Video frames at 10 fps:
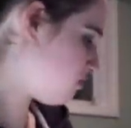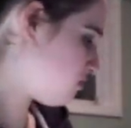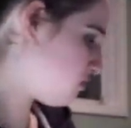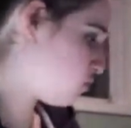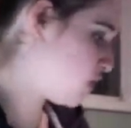
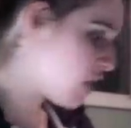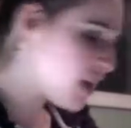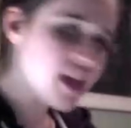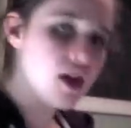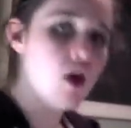we want to get
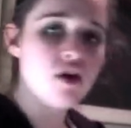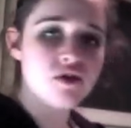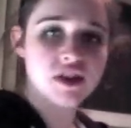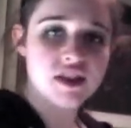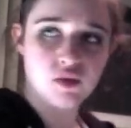all of this
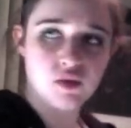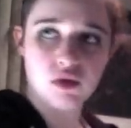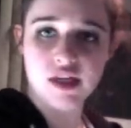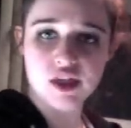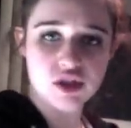in
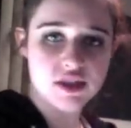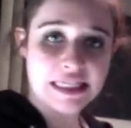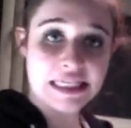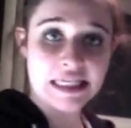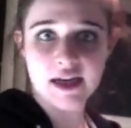relation to
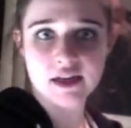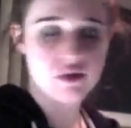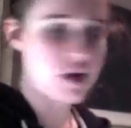ES, right?